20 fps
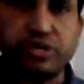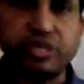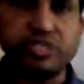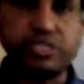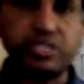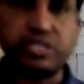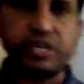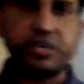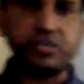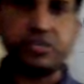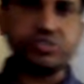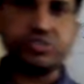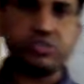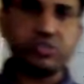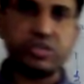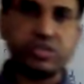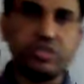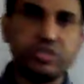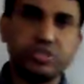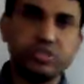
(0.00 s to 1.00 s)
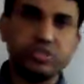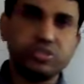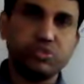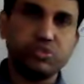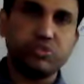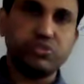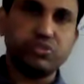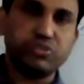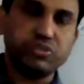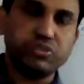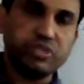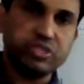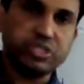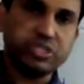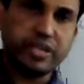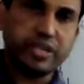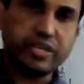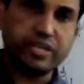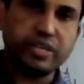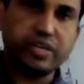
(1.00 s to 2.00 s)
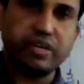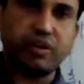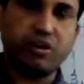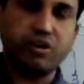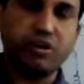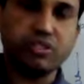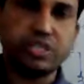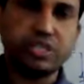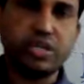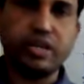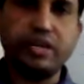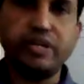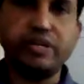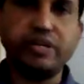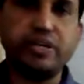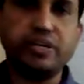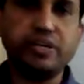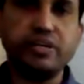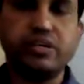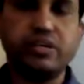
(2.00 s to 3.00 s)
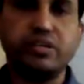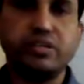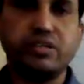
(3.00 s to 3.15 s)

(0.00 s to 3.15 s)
AC currents. Okay. So it's like a oscillator.